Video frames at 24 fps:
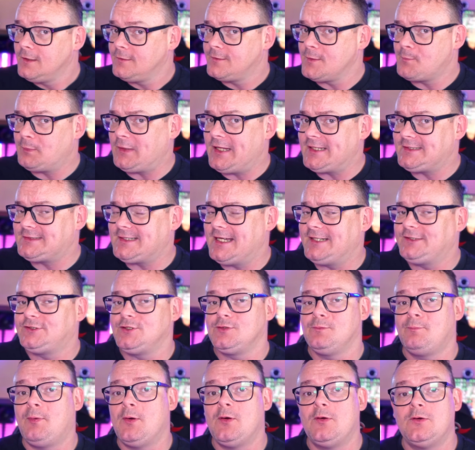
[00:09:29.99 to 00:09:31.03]
the
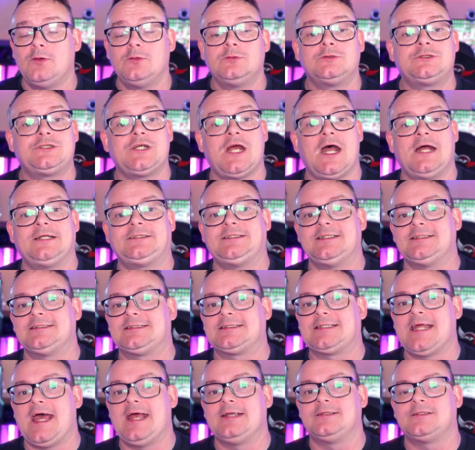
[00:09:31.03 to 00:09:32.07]
PlayStation Portal charging
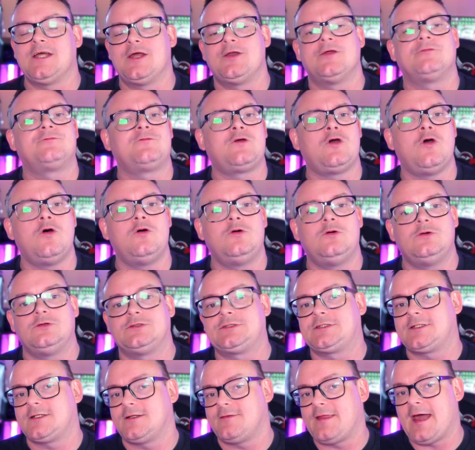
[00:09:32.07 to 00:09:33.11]
stand and of
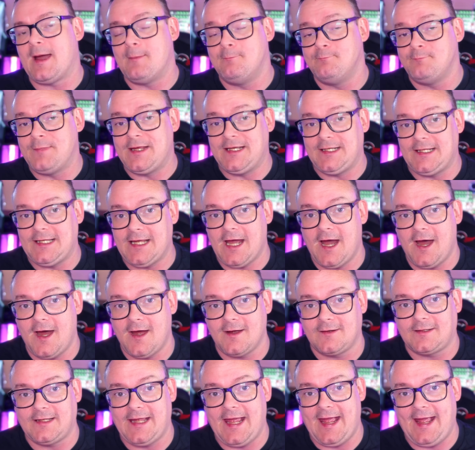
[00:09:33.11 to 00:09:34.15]
course that mini
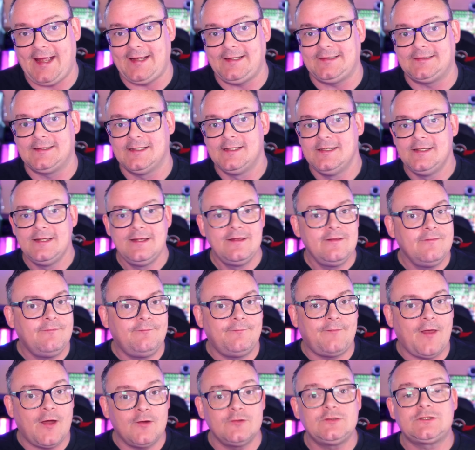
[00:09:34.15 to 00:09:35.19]
arcade.
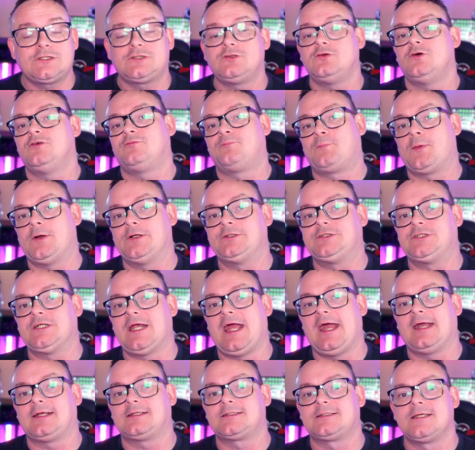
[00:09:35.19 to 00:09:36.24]
Those sort of
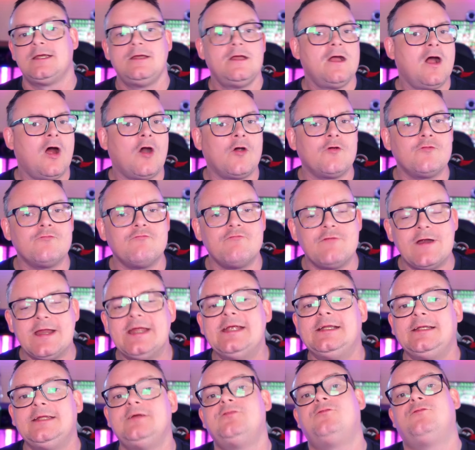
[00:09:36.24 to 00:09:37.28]
projects are
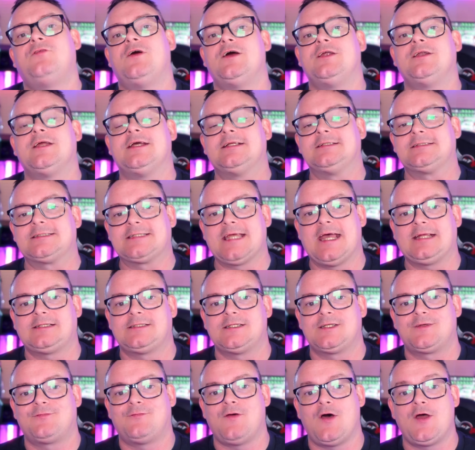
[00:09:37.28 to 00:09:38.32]
really fun and
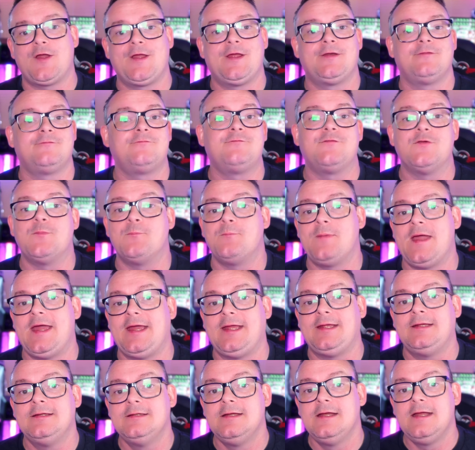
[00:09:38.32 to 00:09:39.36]
satisfying for
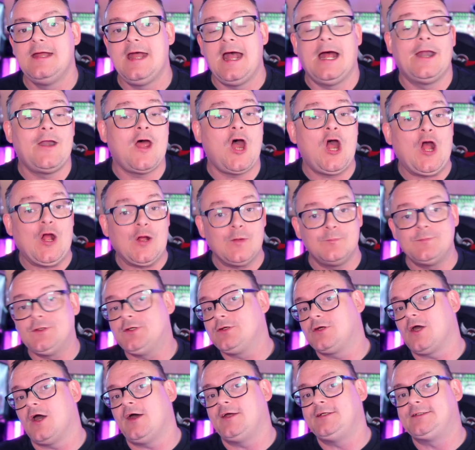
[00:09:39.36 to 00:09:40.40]
me, and I hope
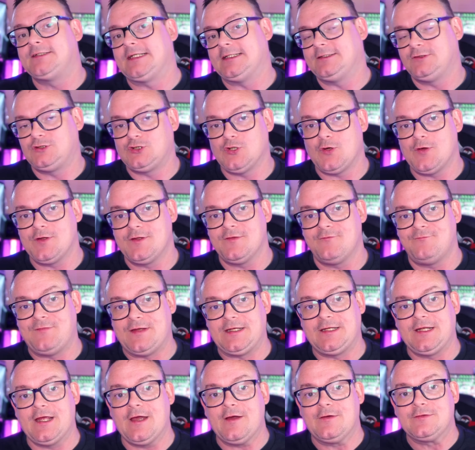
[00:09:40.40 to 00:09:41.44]
you guys enjoy the
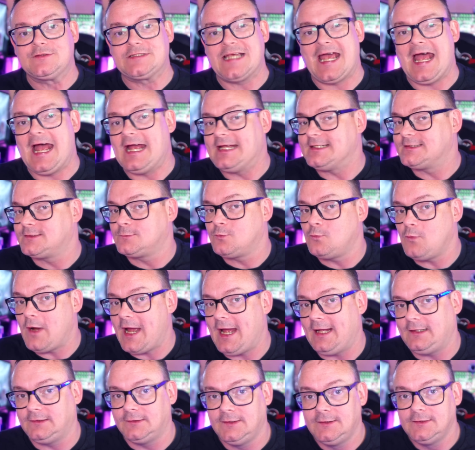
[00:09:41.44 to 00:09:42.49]
videos as
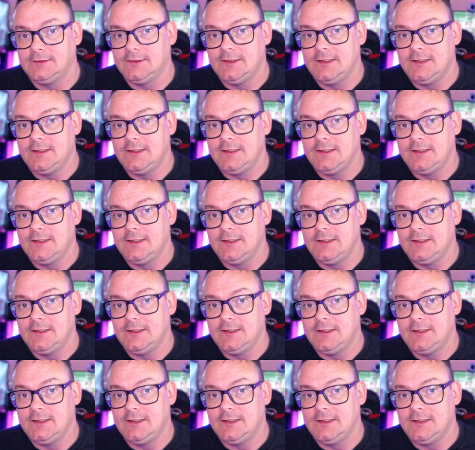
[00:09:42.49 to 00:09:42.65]
well.